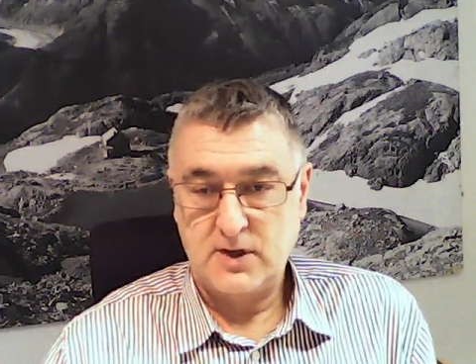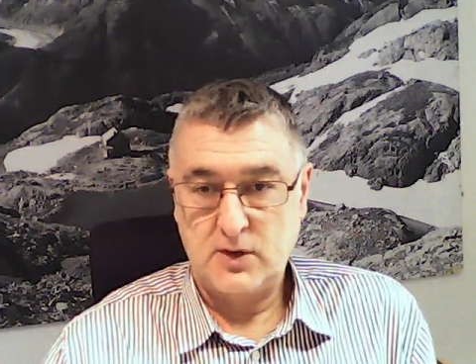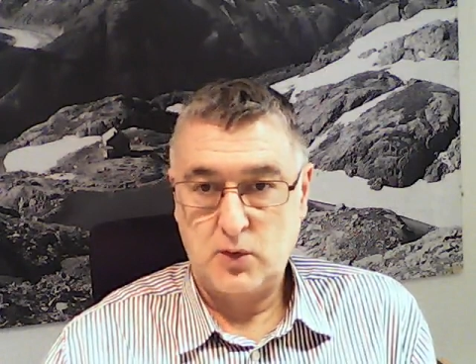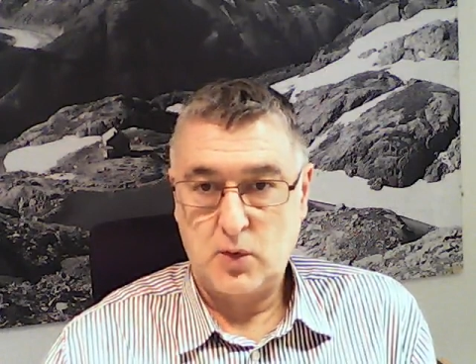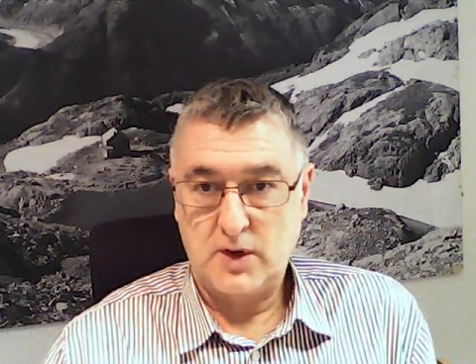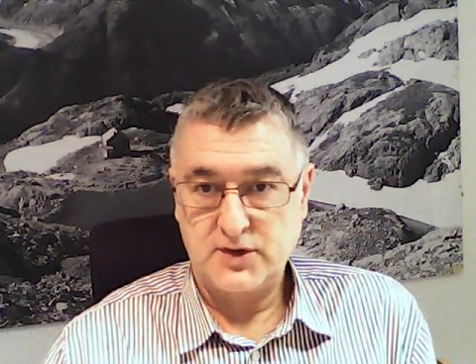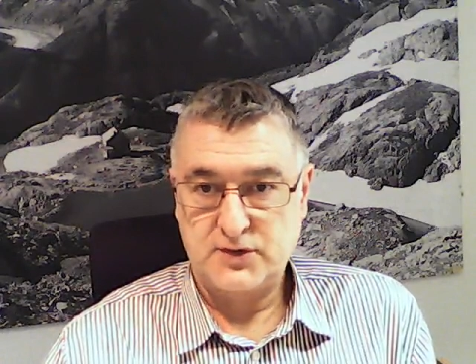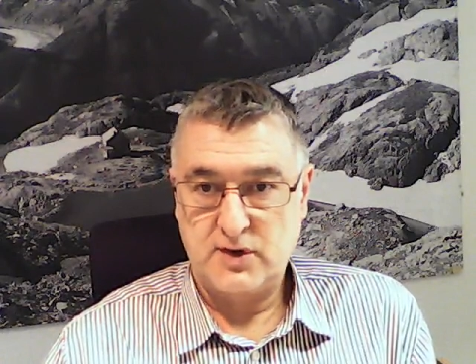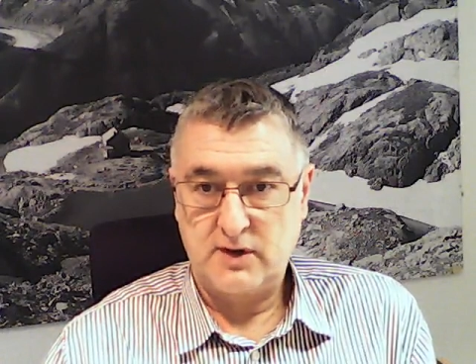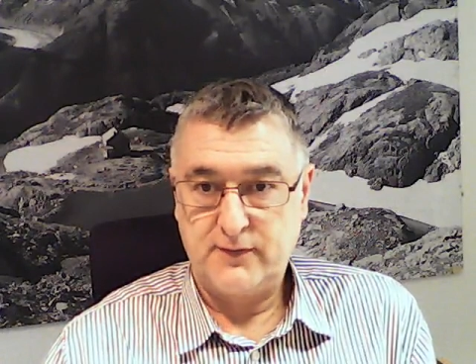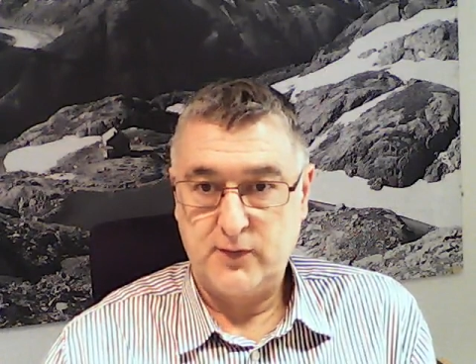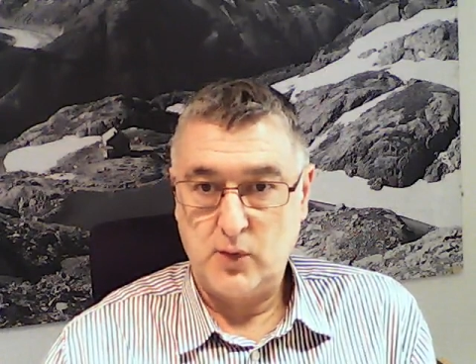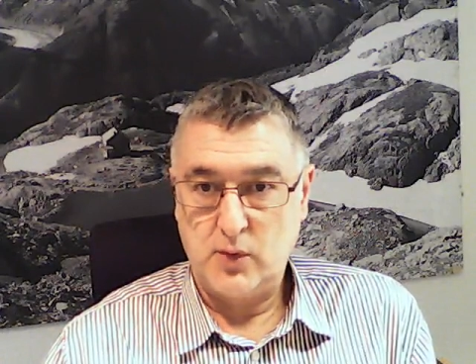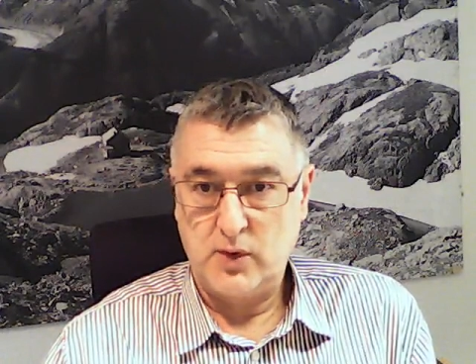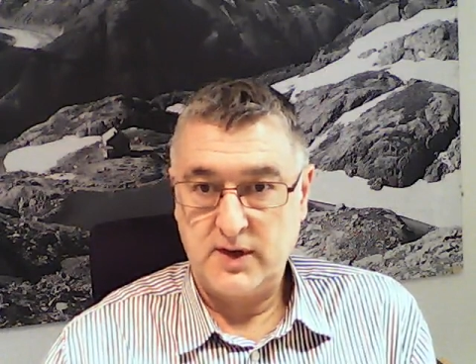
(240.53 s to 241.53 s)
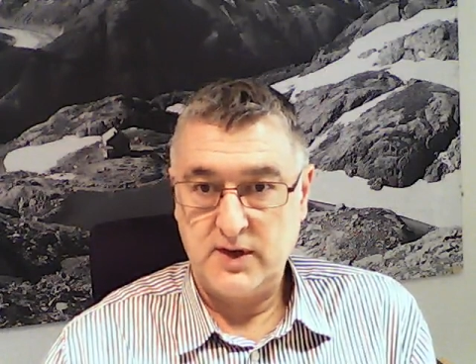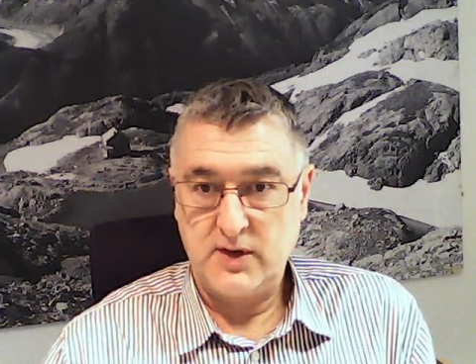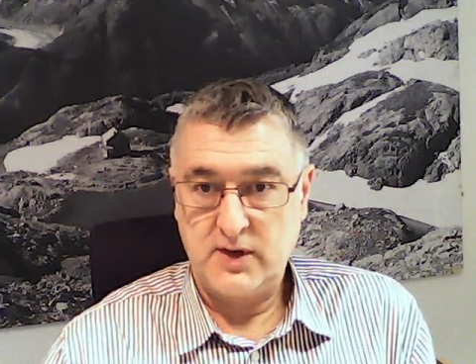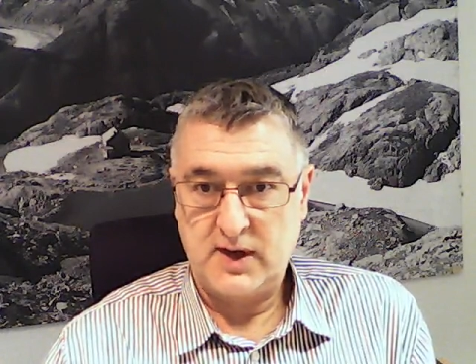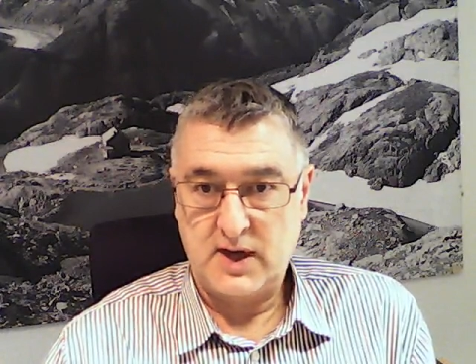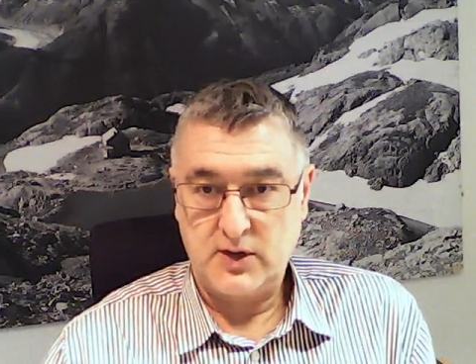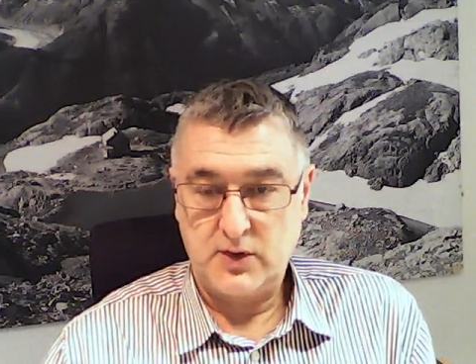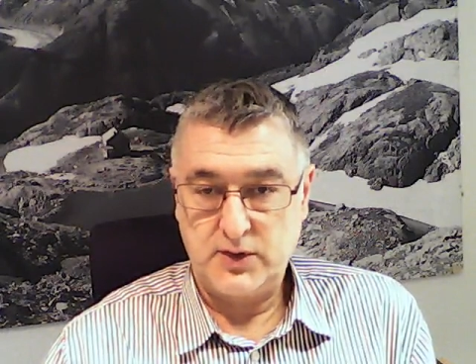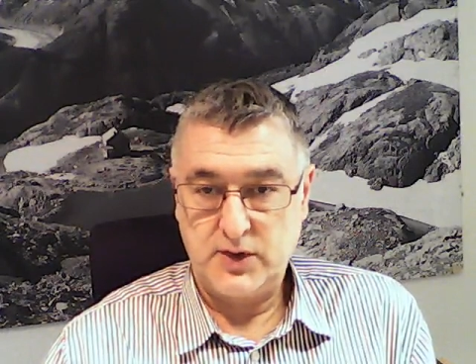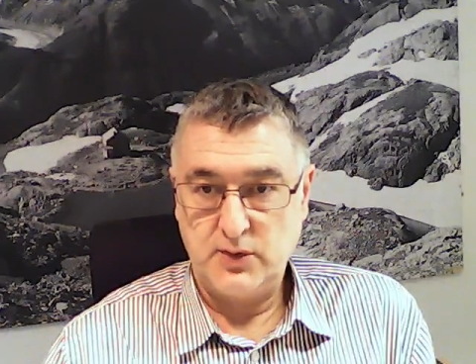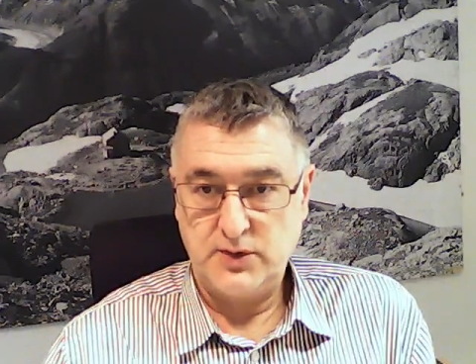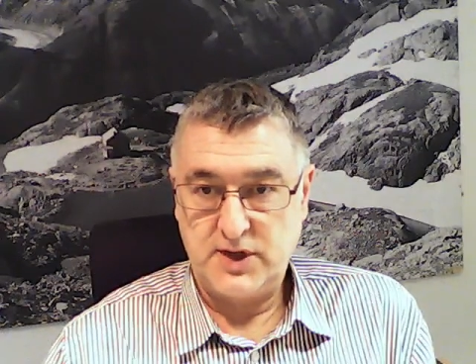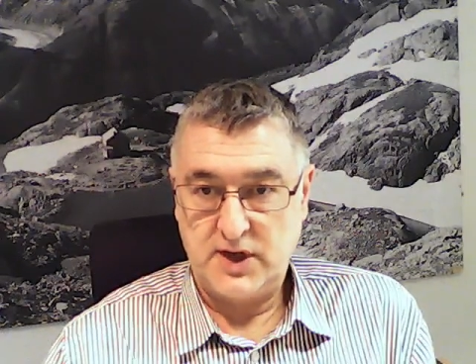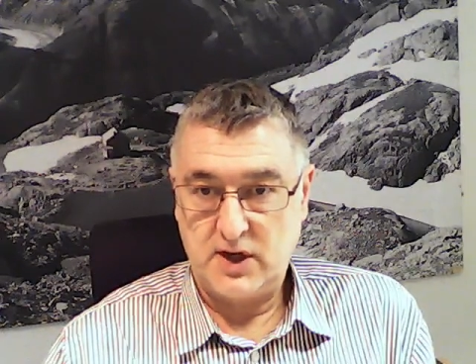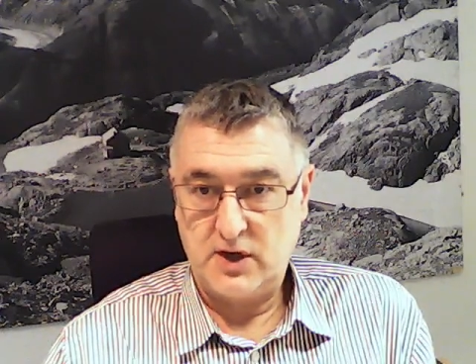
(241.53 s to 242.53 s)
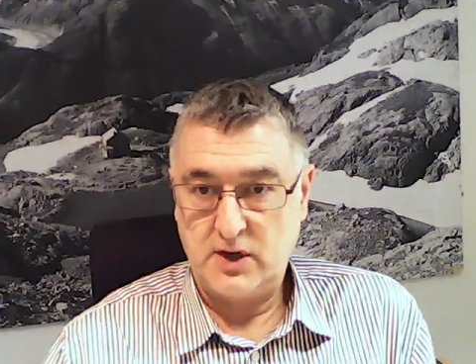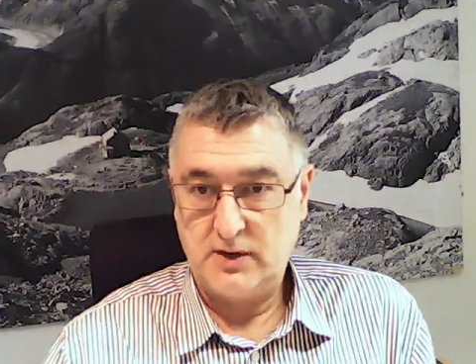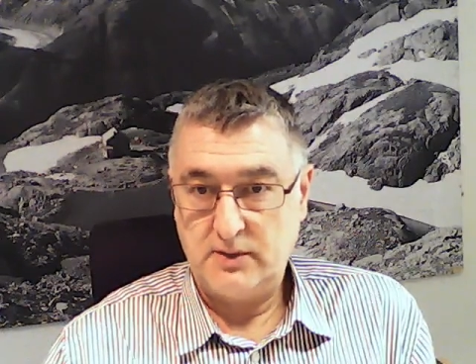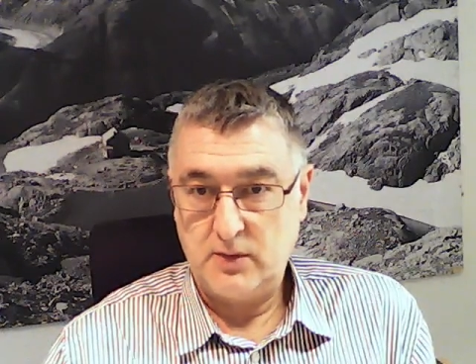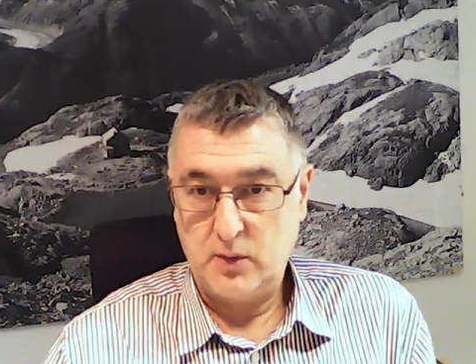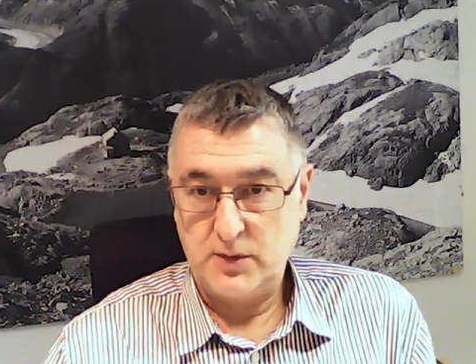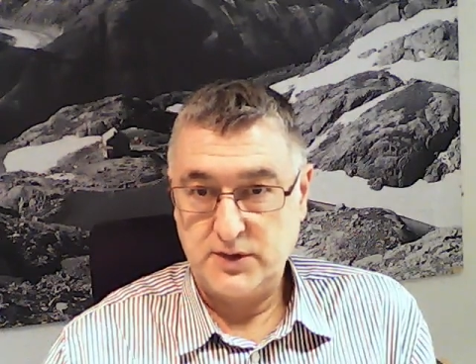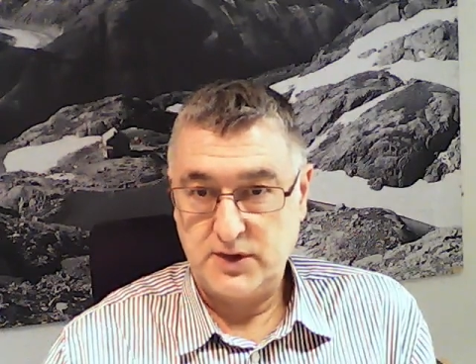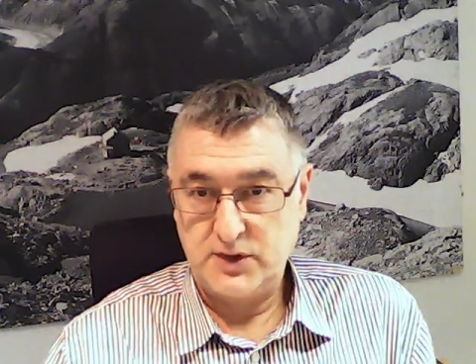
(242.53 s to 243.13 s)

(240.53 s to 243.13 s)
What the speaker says: so quite straightforward, and you can get your UTR,